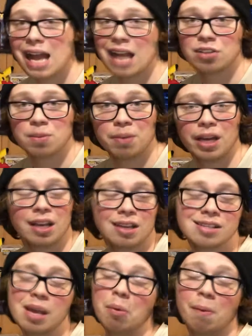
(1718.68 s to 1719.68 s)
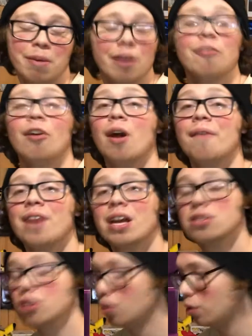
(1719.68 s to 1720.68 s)
actually played it because they were big Fallout
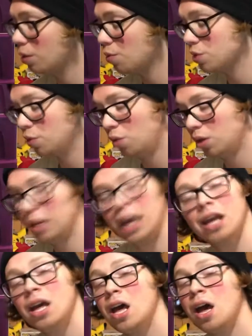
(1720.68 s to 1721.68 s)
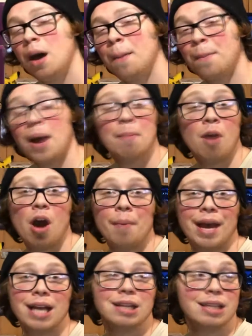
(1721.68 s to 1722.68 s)
fans too, and it was the one that my mom
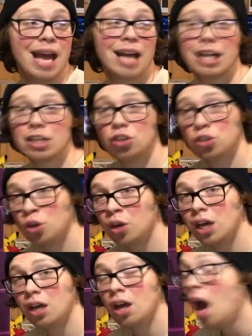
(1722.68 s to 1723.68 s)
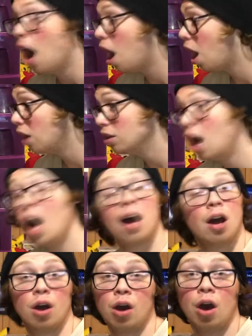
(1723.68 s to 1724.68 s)
and dad actually took it a lot
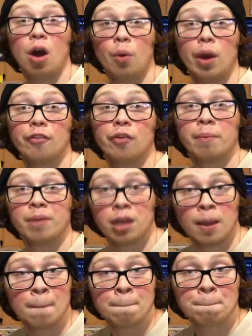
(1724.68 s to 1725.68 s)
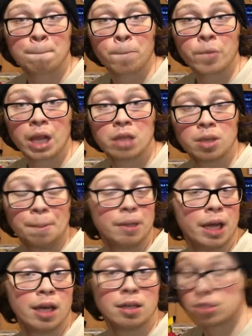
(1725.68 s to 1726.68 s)
away from me to
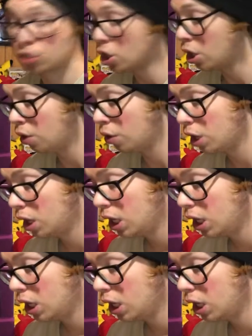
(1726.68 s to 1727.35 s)
play it. So